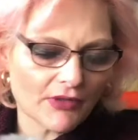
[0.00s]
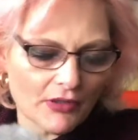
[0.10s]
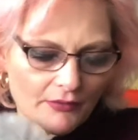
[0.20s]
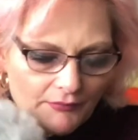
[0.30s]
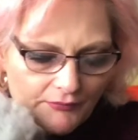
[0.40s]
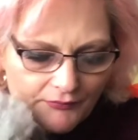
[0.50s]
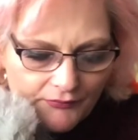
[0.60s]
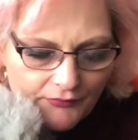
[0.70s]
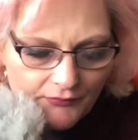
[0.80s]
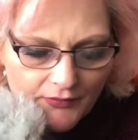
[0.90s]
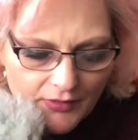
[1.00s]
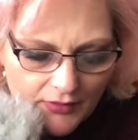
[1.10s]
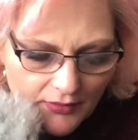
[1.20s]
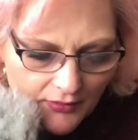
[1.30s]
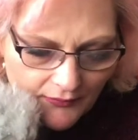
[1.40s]
got
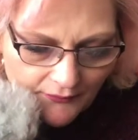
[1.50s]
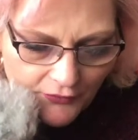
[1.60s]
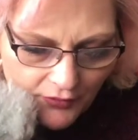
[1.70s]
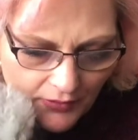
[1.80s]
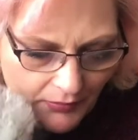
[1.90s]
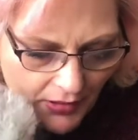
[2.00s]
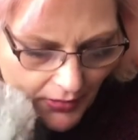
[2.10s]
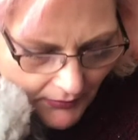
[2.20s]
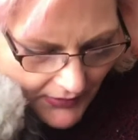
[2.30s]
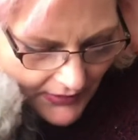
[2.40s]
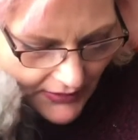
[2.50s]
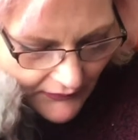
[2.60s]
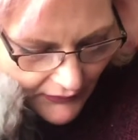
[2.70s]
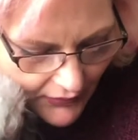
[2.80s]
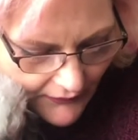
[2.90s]
four compartments.
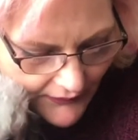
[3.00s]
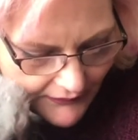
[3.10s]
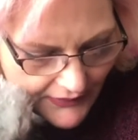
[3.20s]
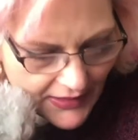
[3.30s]
You've got the For